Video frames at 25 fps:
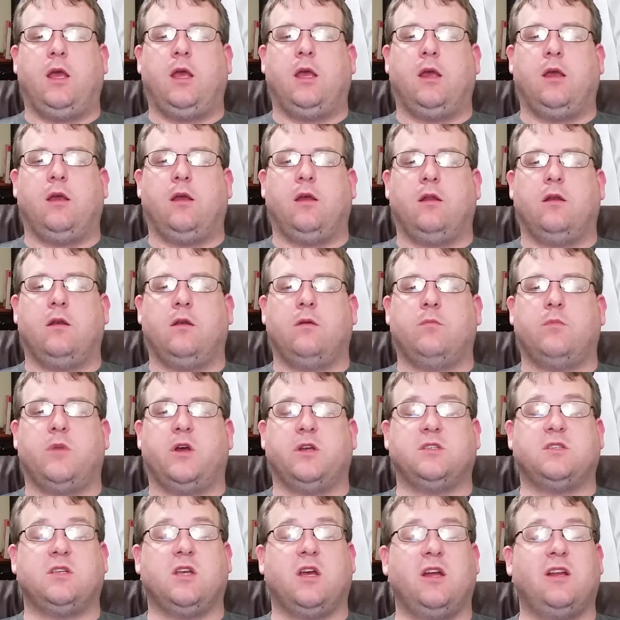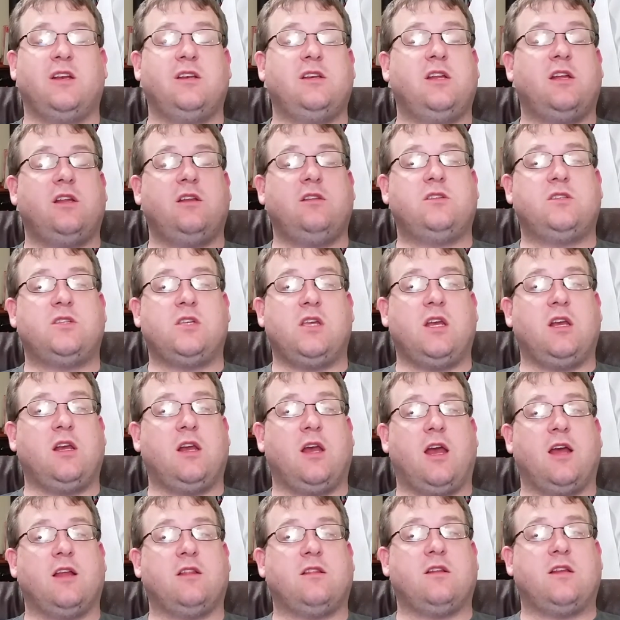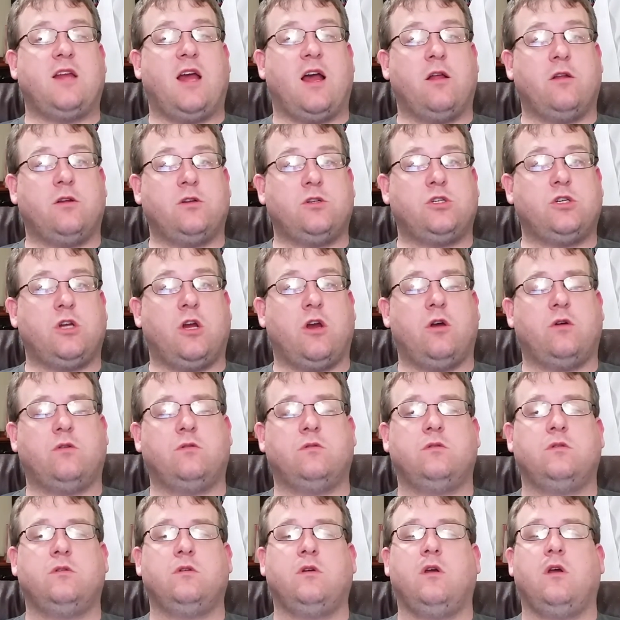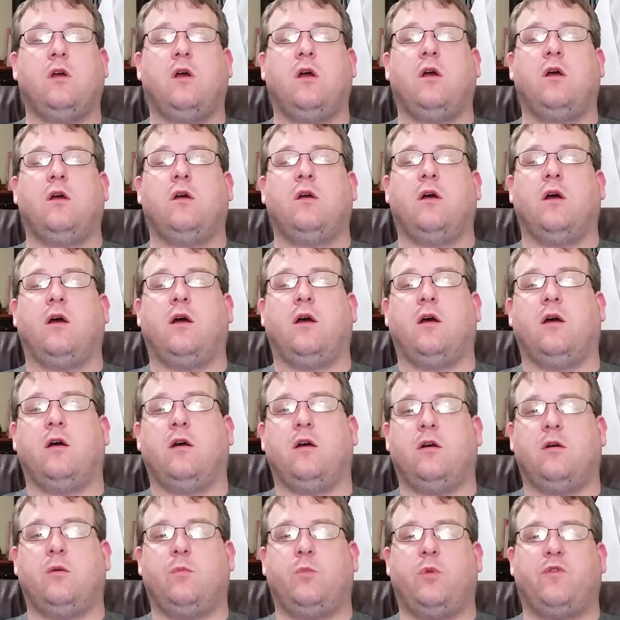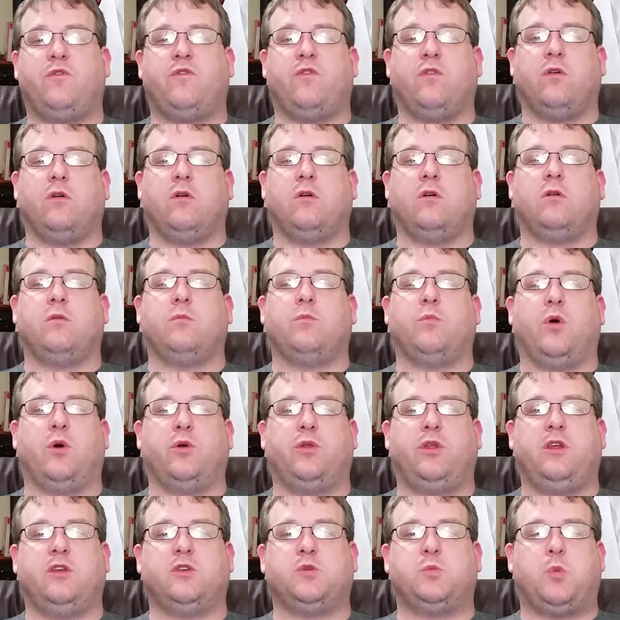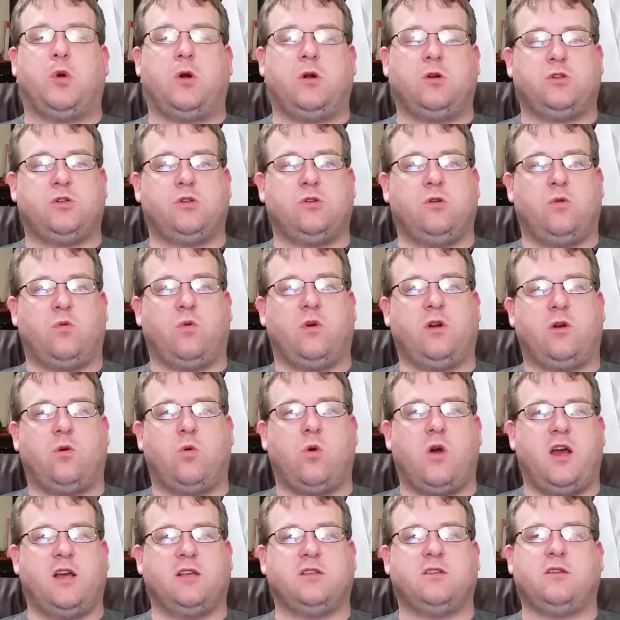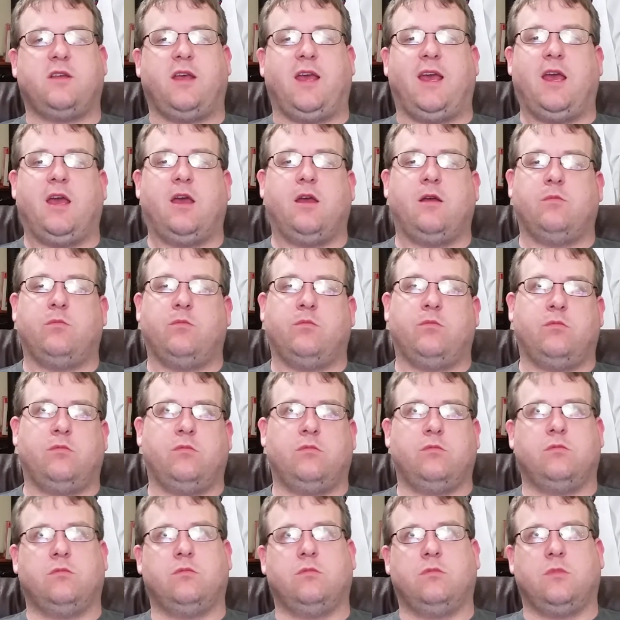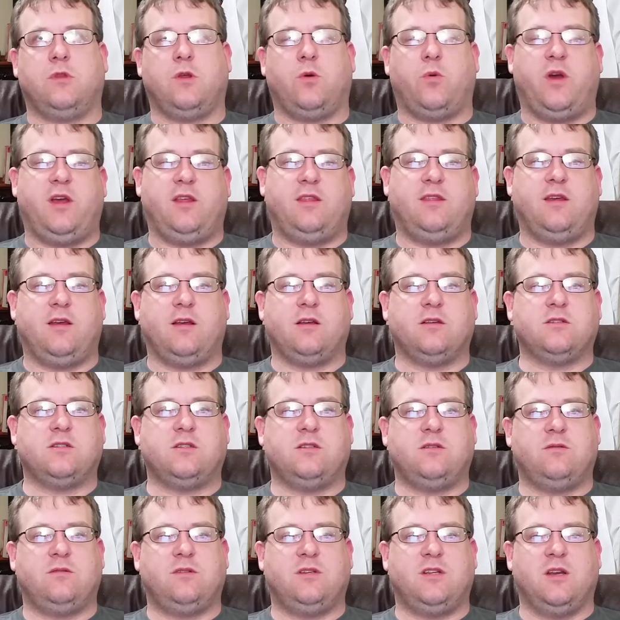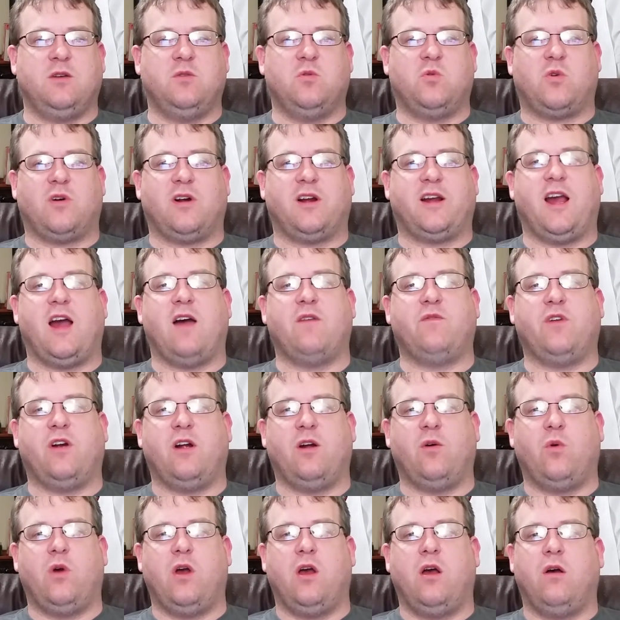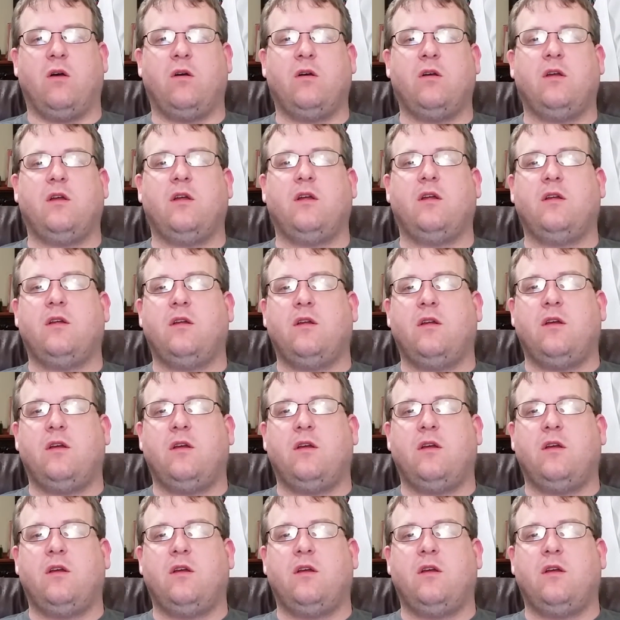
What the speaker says: And my son did sing at the talent show, but for both his personal request and the way things didn't work out very well,